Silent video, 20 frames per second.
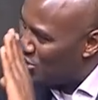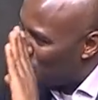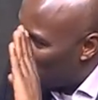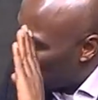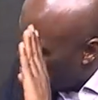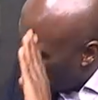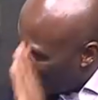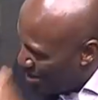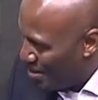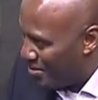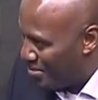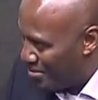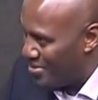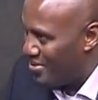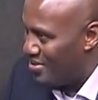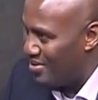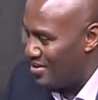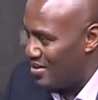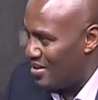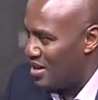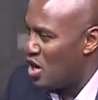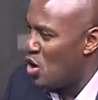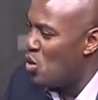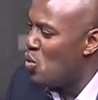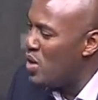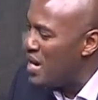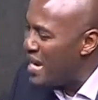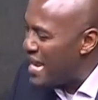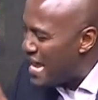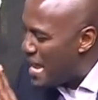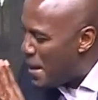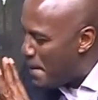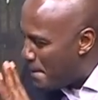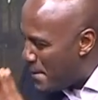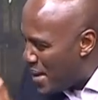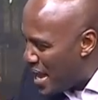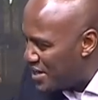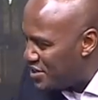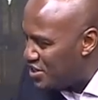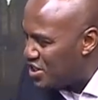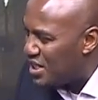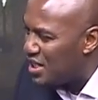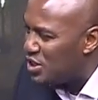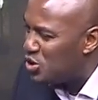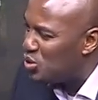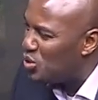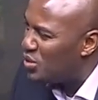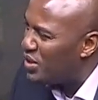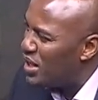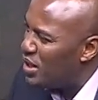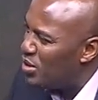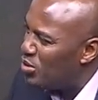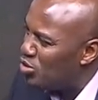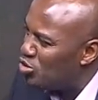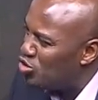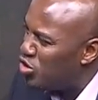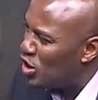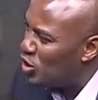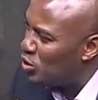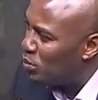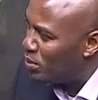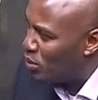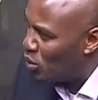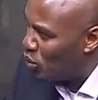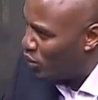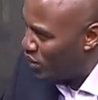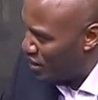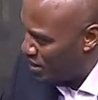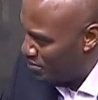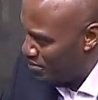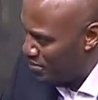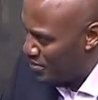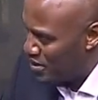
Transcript: strength will emerge should they try to block him